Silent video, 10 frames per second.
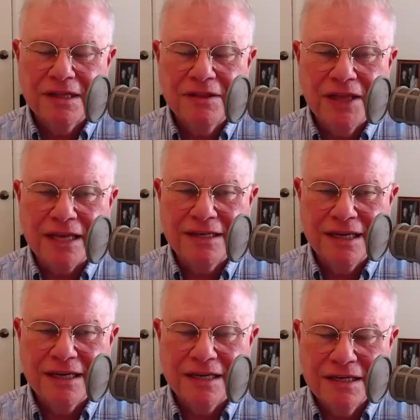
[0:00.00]
they
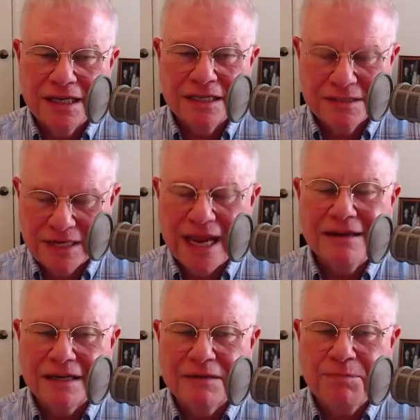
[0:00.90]
did is
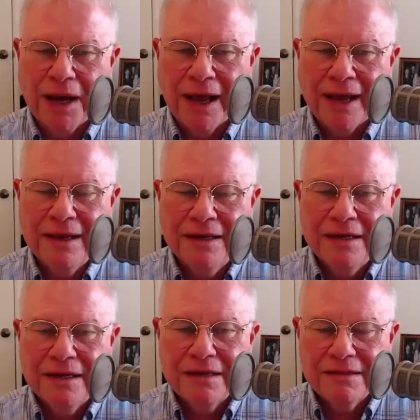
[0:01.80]
tainted by
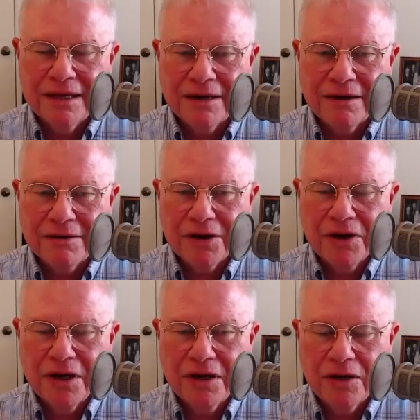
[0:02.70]
their
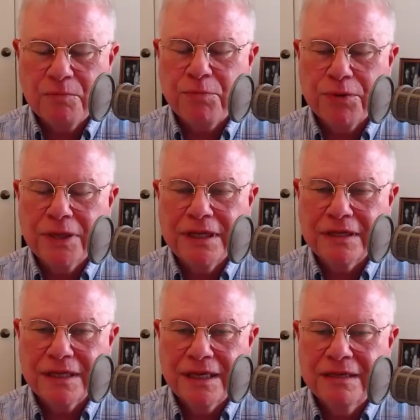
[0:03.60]
complete
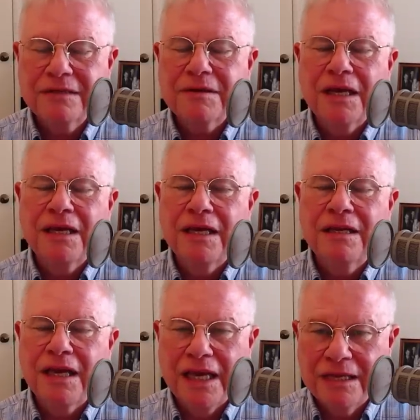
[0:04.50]
in, in,
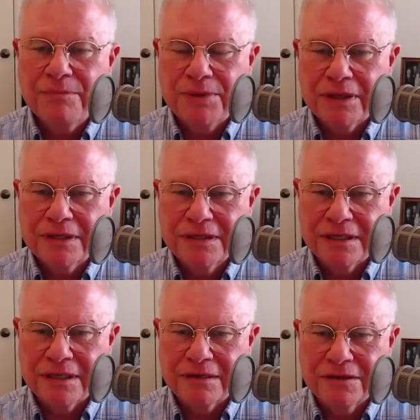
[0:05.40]

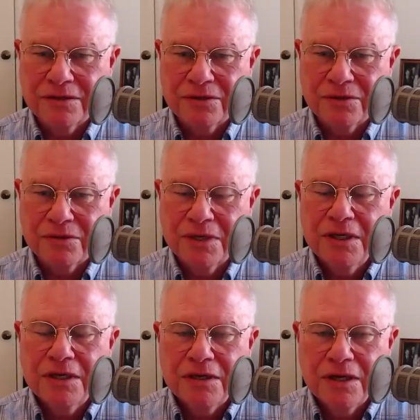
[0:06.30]
inability to
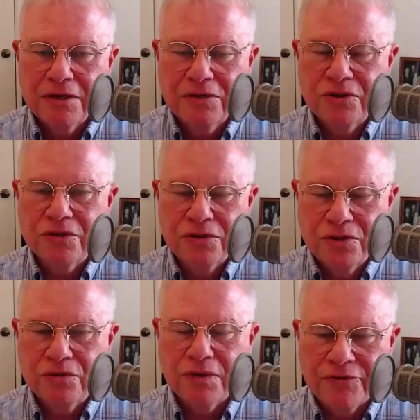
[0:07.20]
do,
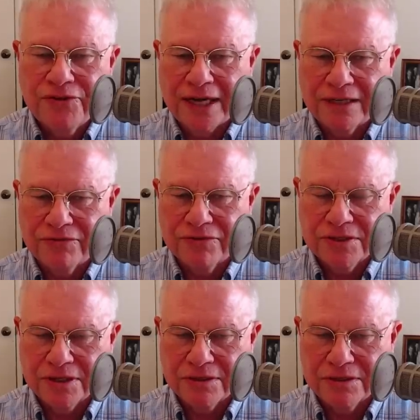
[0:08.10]
do effective
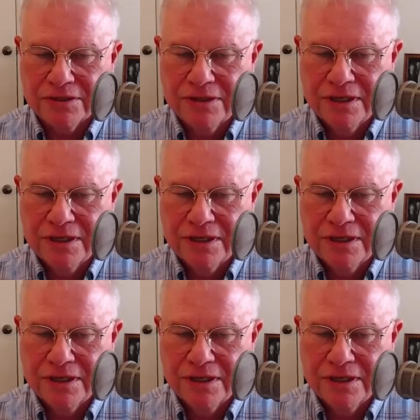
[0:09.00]
research.